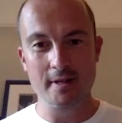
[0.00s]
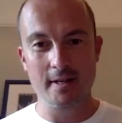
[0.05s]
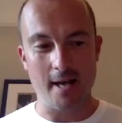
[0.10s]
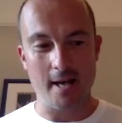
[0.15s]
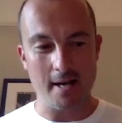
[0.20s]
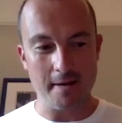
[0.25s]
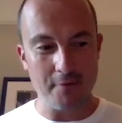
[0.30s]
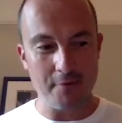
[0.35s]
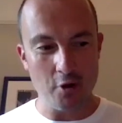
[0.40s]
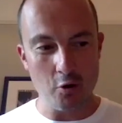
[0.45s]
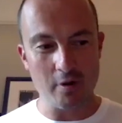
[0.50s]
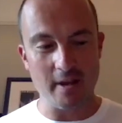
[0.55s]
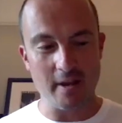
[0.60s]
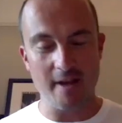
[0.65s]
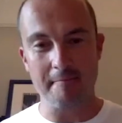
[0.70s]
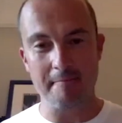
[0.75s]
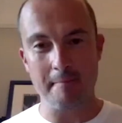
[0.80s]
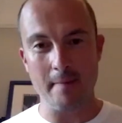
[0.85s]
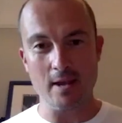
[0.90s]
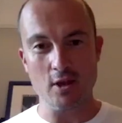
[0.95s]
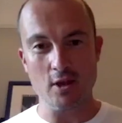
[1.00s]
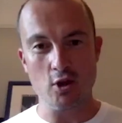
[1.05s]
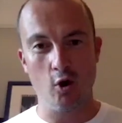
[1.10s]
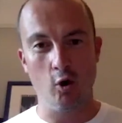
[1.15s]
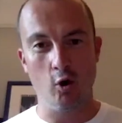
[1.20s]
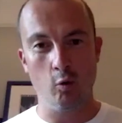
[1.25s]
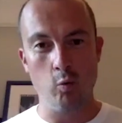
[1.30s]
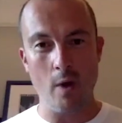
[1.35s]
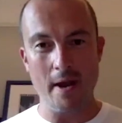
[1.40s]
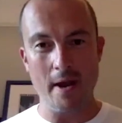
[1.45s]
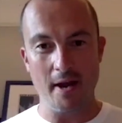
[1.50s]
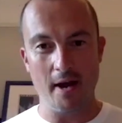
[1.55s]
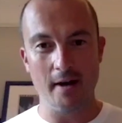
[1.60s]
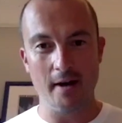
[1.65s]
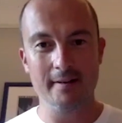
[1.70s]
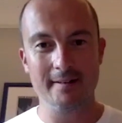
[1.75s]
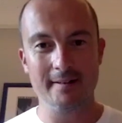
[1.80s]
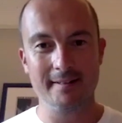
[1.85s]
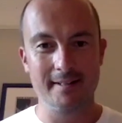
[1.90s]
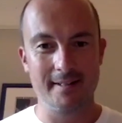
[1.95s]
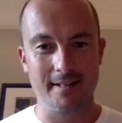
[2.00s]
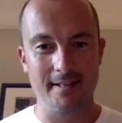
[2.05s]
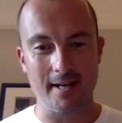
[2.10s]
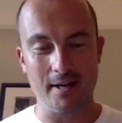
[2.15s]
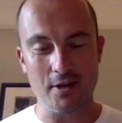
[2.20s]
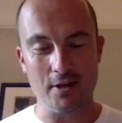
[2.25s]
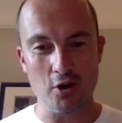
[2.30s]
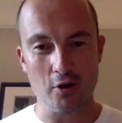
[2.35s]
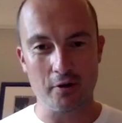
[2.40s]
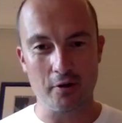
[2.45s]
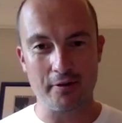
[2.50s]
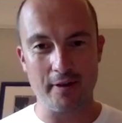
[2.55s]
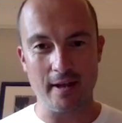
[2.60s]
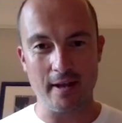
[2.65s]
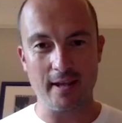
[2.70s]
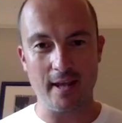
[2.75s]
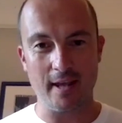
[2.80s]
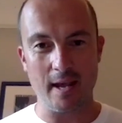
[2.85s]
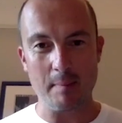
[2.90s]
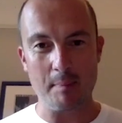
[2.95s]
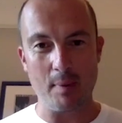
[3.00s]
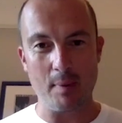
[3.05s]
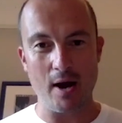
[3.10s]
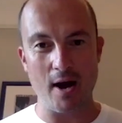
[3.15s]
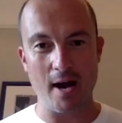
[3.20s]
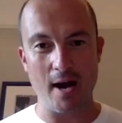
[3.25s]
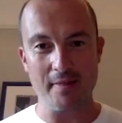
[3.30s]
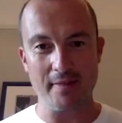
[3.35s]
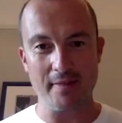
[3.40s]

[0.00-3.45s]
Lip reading: And if you'll give me your winner and your thinking behind